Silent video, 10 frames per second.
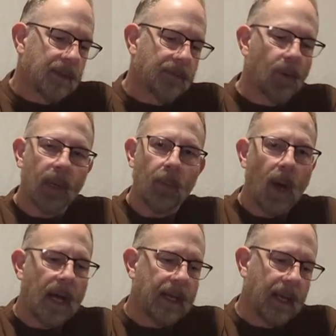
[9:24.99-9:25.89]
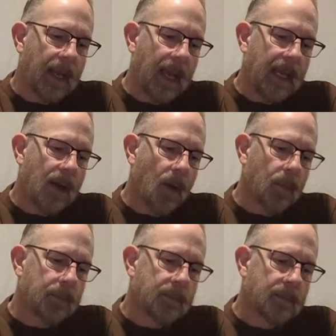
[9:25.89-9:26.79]
It's a 40 watt, 8
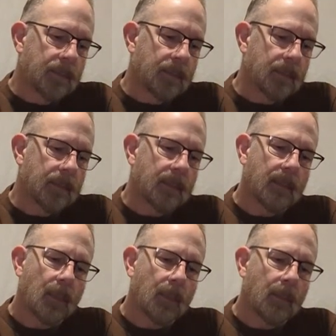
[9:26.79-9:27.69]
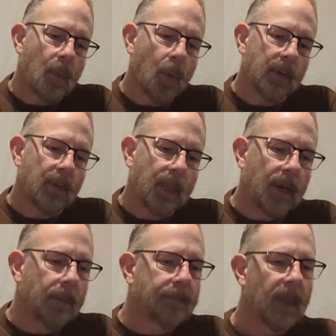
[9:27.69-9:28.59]
ohm horn
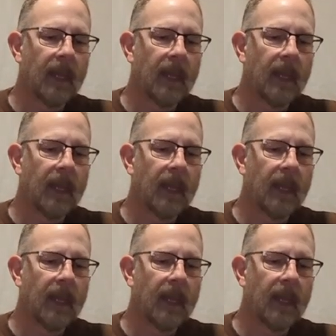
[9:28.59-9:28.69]
tweeter.